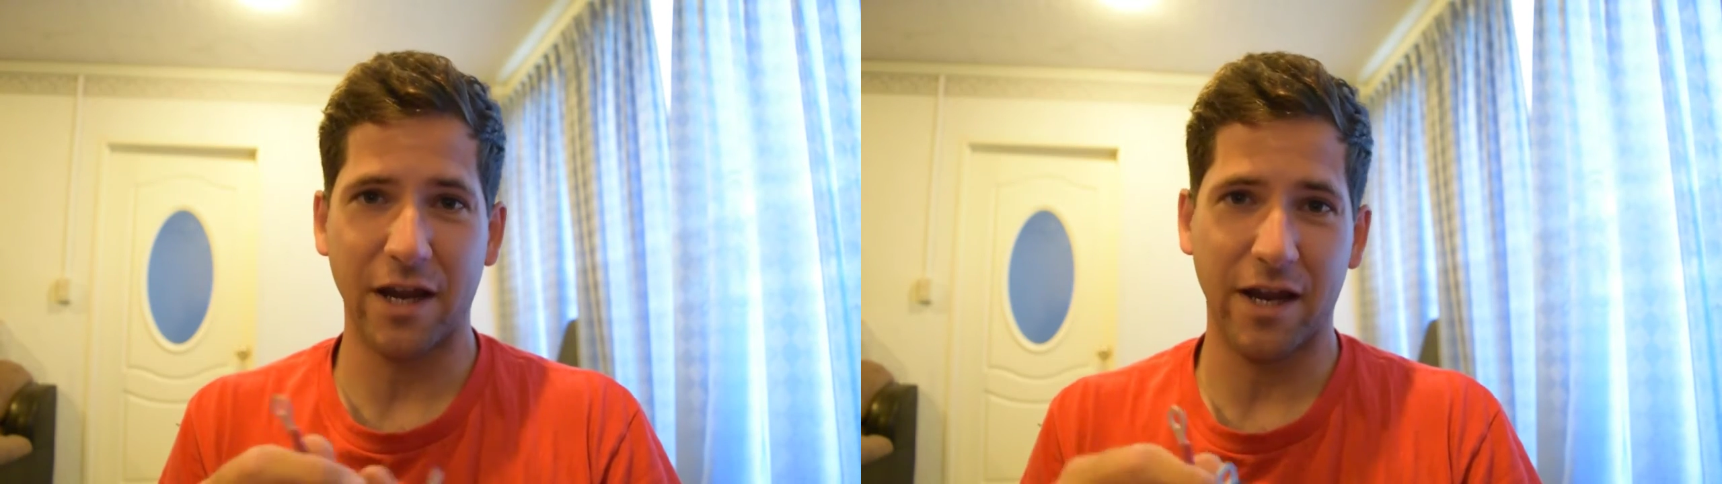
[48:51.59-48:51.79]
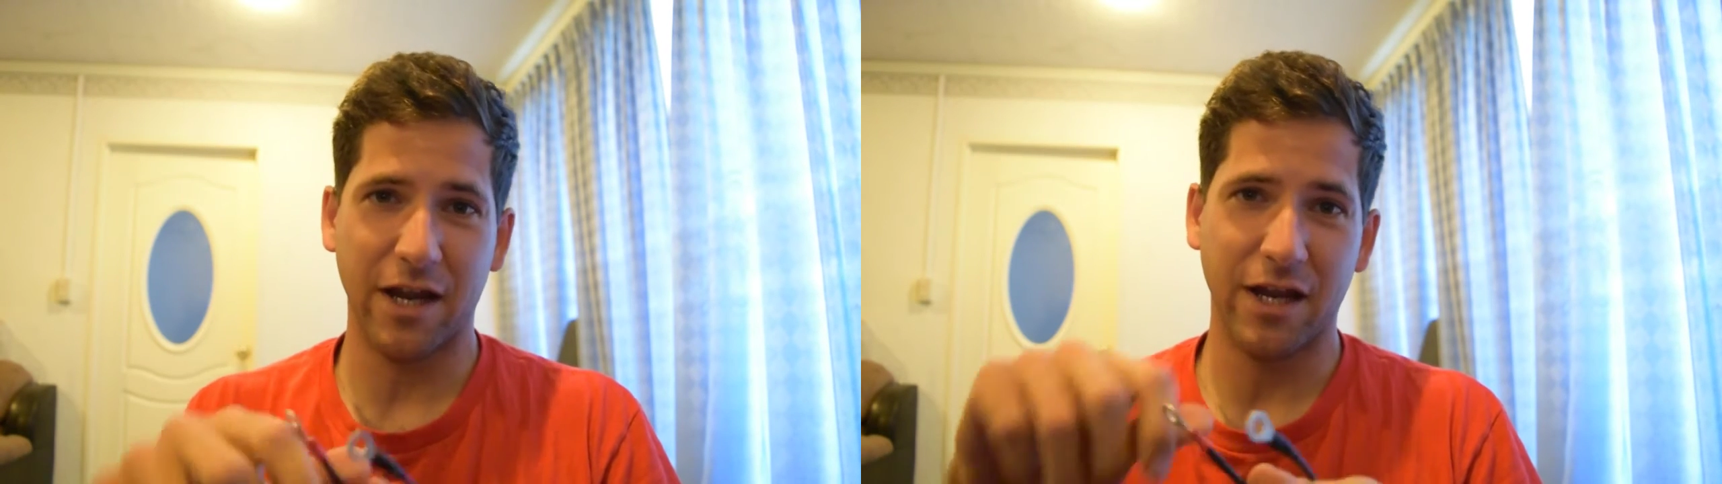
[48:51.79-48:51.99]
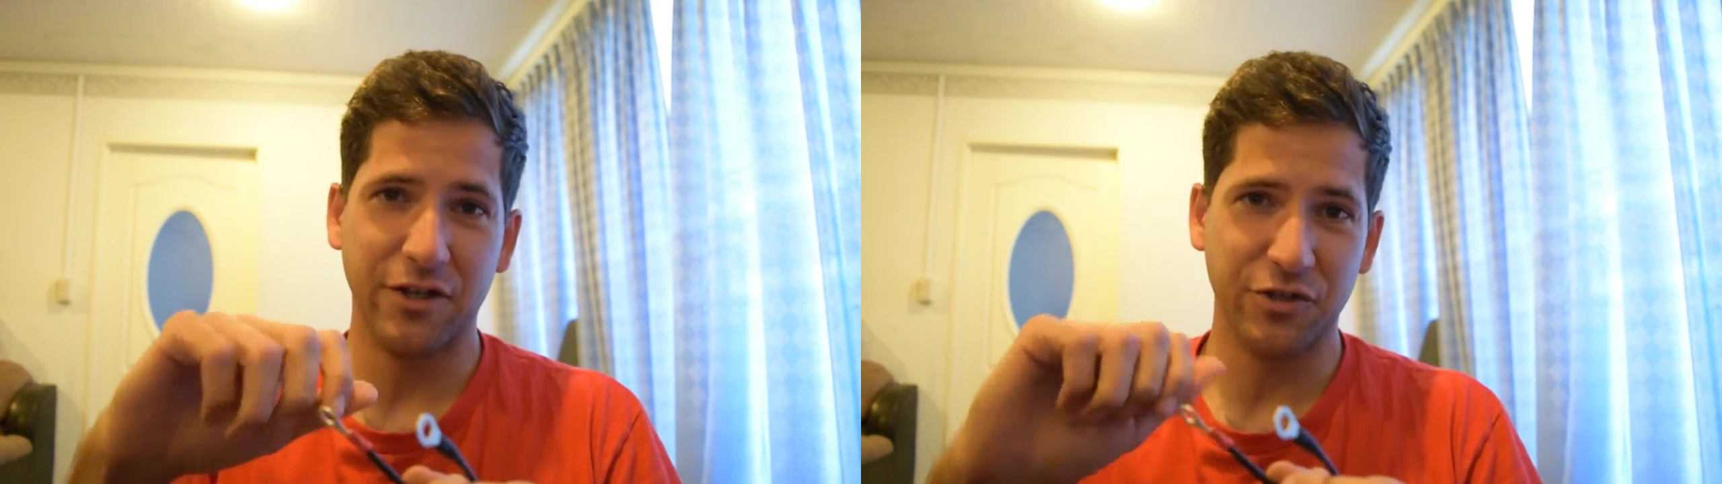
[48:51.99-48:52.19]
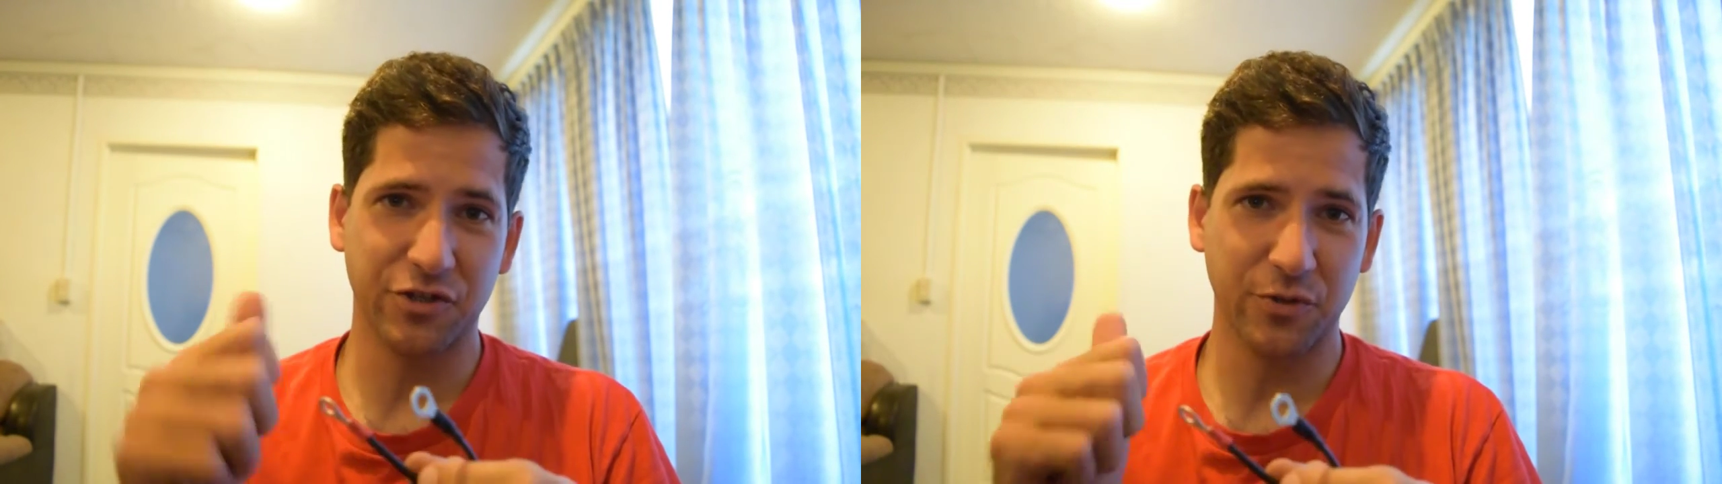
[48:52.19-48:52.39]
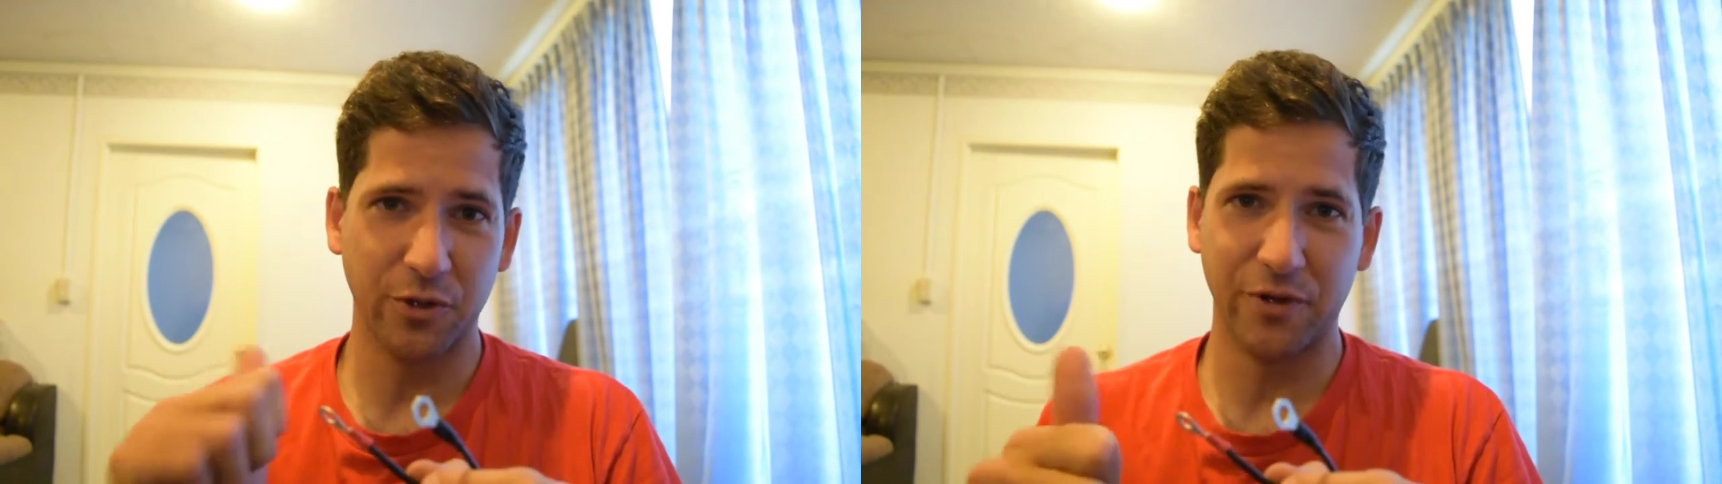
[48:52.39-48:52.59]
and you
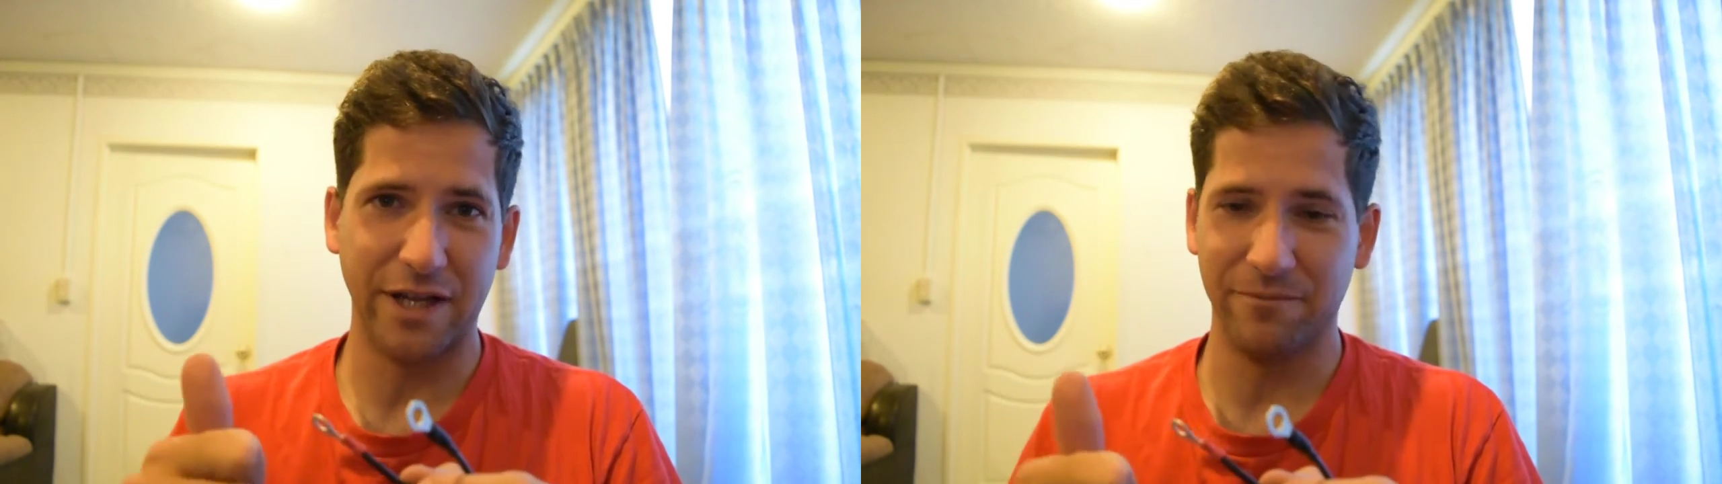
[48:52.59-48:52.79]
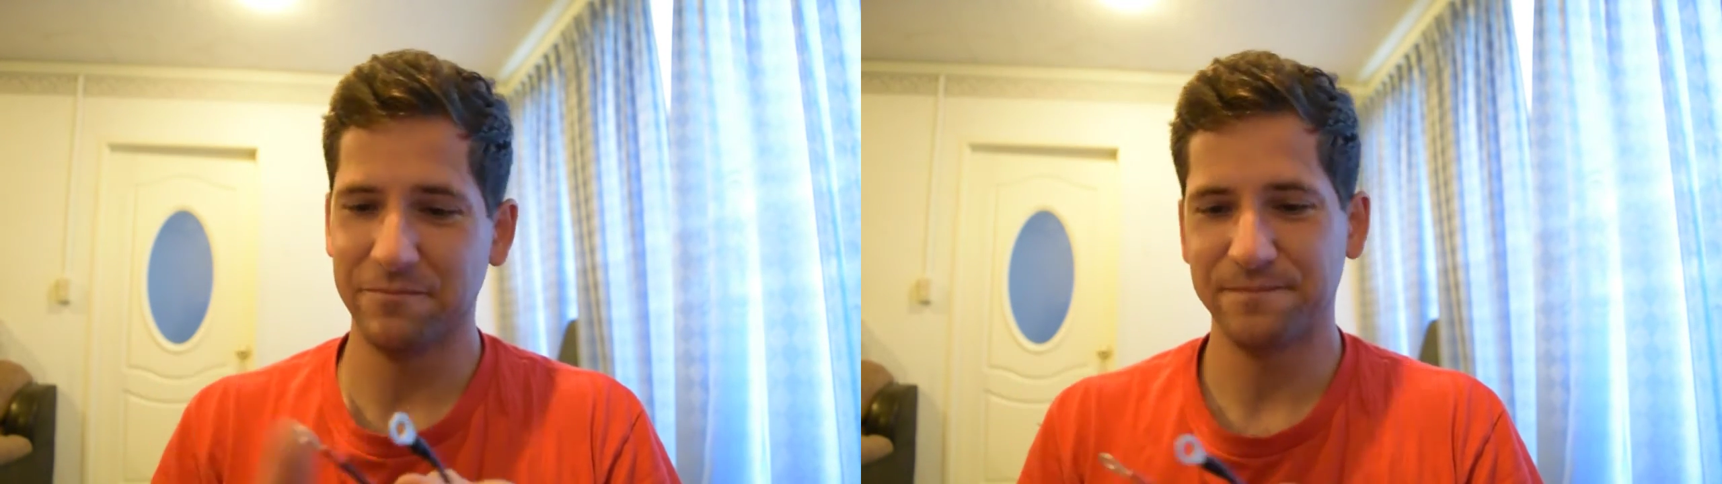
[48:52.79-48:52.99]
screw it in.